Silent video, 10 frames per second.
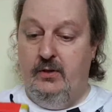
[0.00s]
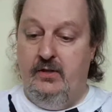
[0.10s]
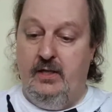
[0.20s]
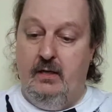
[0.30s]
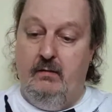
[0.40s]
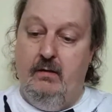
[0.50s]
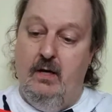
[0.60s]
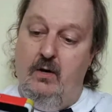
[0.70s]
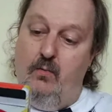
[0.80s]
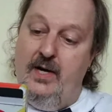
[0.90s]
so
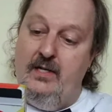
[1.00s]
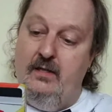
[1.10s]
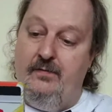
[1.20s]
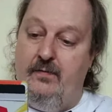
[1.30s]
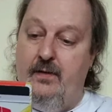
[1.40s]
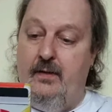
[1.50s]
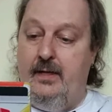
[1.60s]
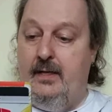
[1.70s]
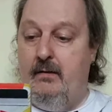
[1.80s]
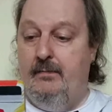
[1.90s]
waiting to find that
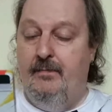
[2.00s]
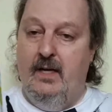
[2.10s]
out.